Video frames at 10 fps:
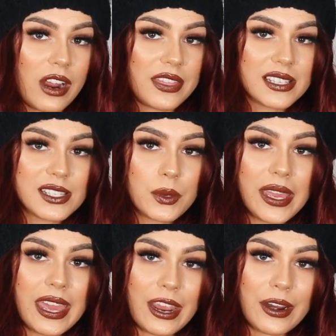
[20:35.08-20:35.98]
Right, this is the
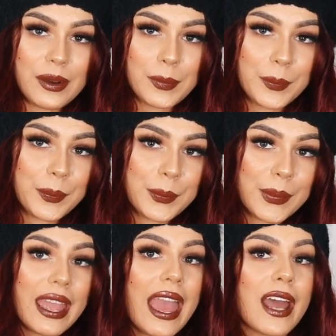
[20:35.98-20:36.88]
wig here.
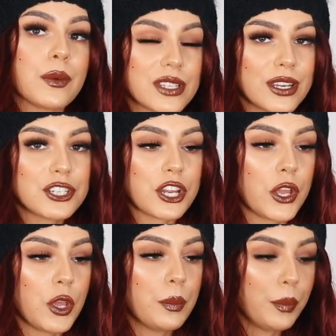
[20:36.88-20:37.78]
And I wasn't going to show
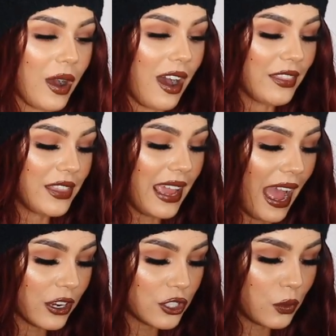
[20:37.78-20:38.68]
you, but the
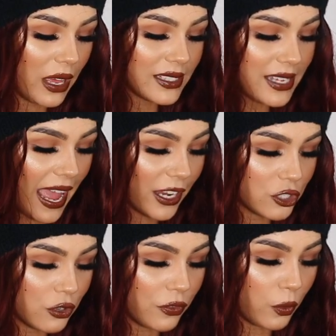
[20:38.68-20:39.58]
actual like
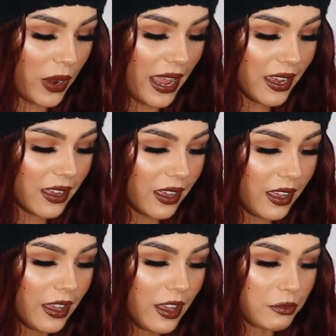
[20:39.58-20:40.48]
texture of the wig
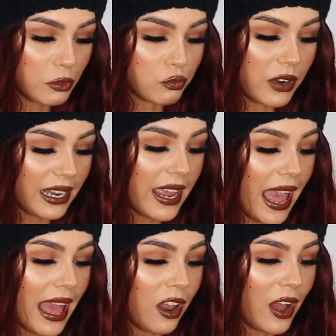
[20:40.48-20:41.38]
feels really
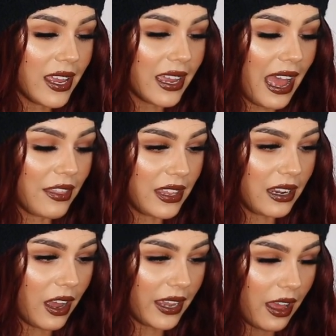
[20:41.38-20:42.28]
hair-like. And the
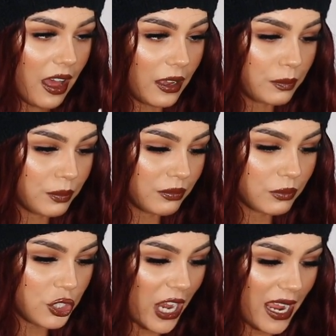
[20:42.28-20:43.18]
like
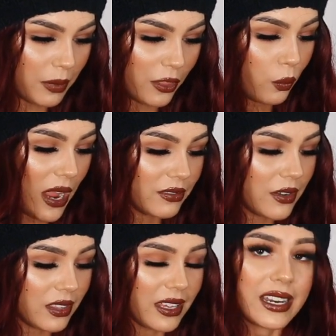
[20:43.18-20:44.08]
shape, like the wave and
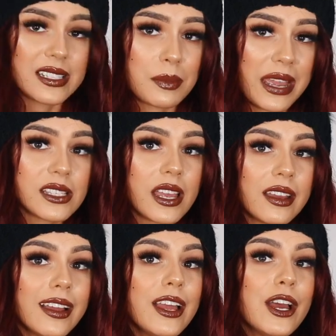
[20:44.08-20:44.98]
everything in it is
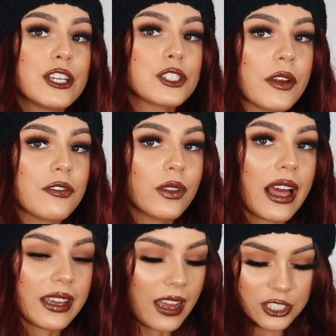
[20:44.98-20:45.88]
amazing. So I feel
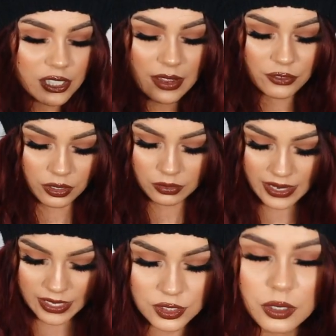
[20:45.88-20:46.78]
like I just have to.
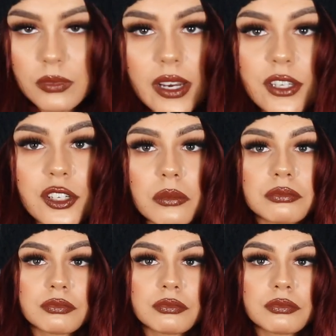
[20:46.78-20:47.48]
I need to.